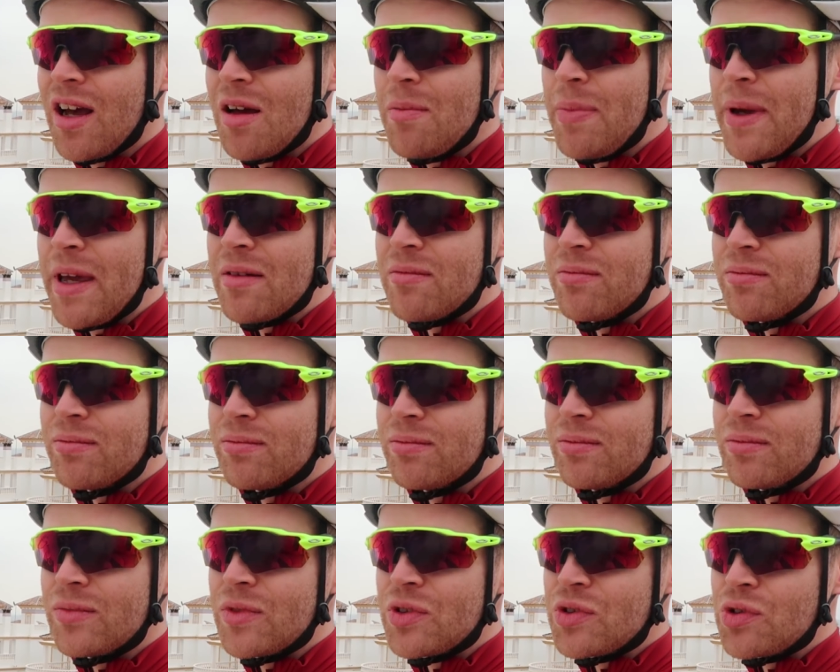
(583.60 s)
a bit
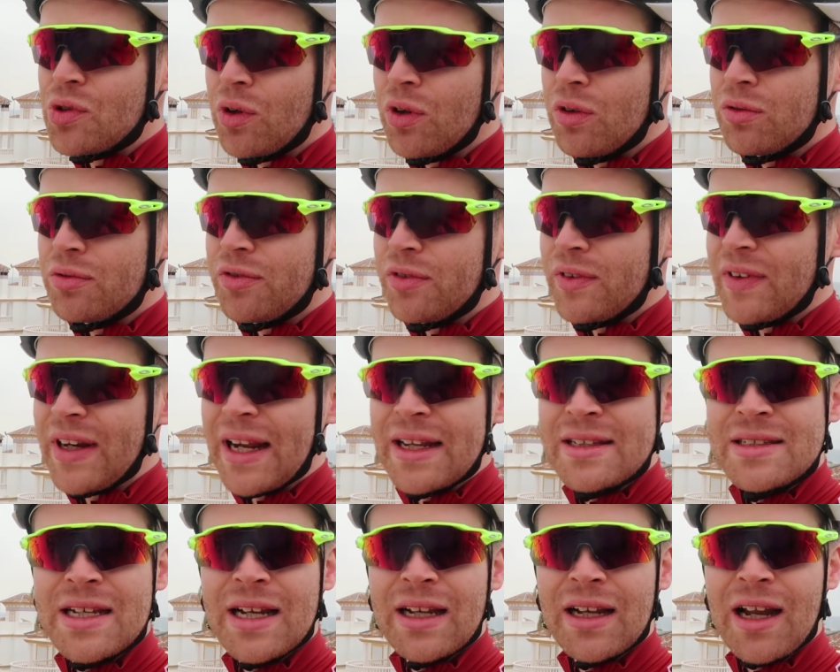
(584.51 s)
sort of an
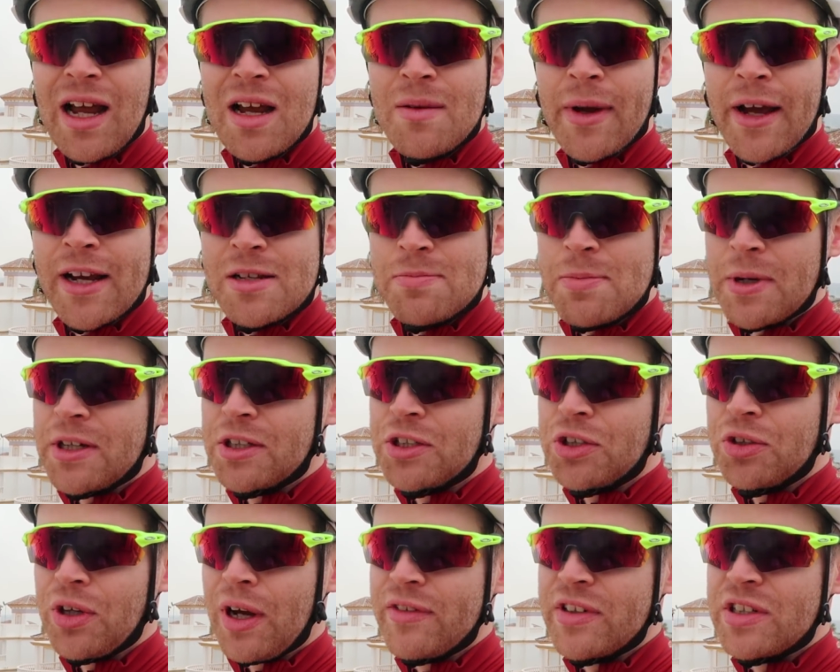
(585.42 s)
anti-climax because
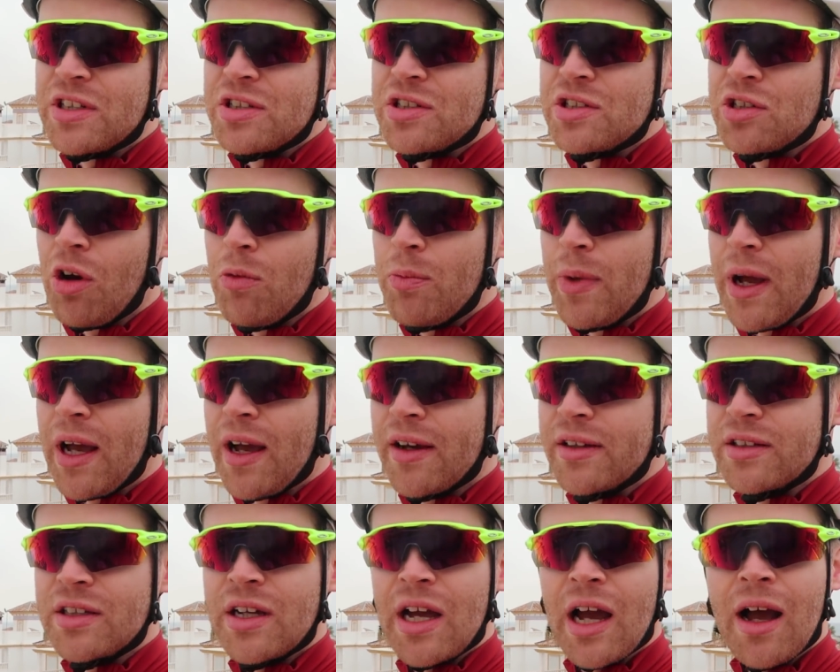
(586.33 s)
you're having to stop
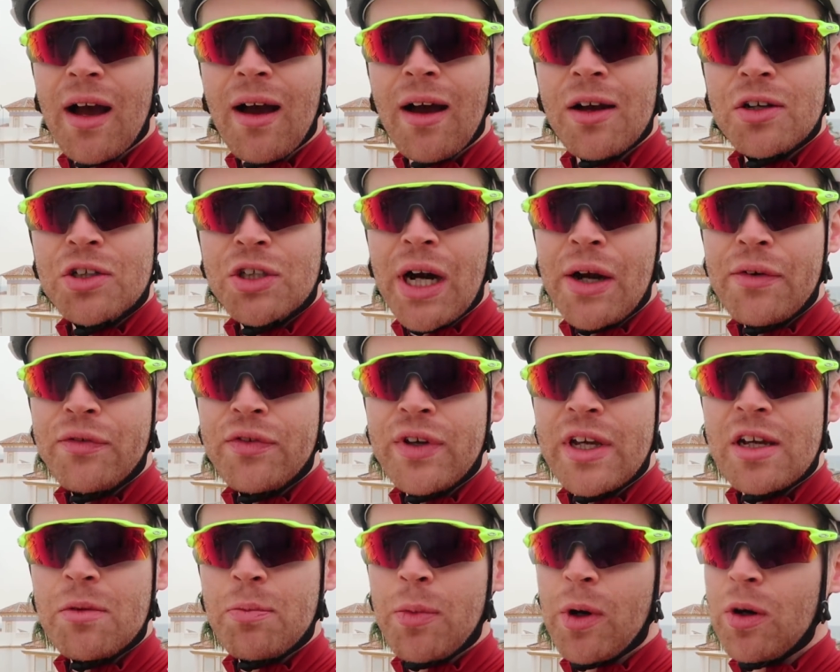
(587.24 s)
behind car
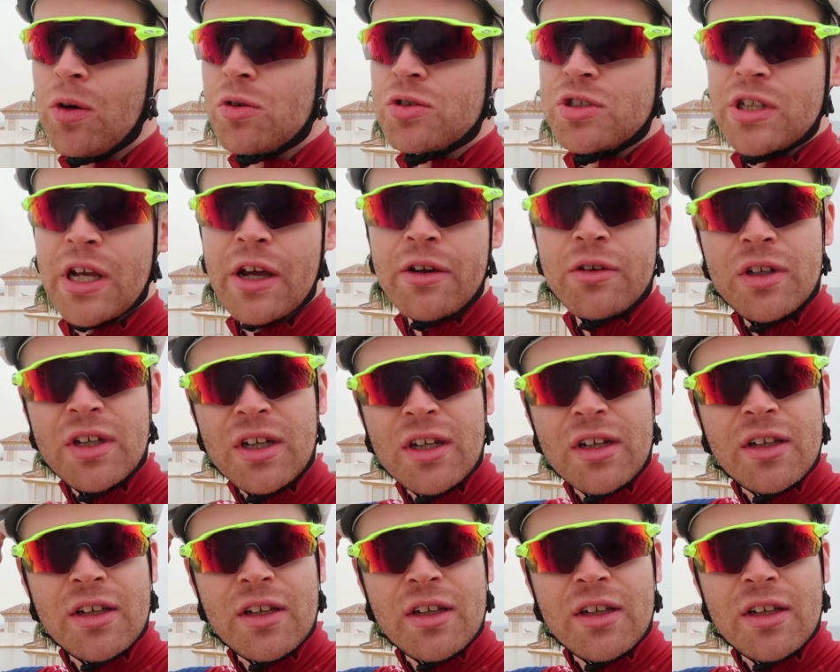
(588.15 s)
traffic, but also,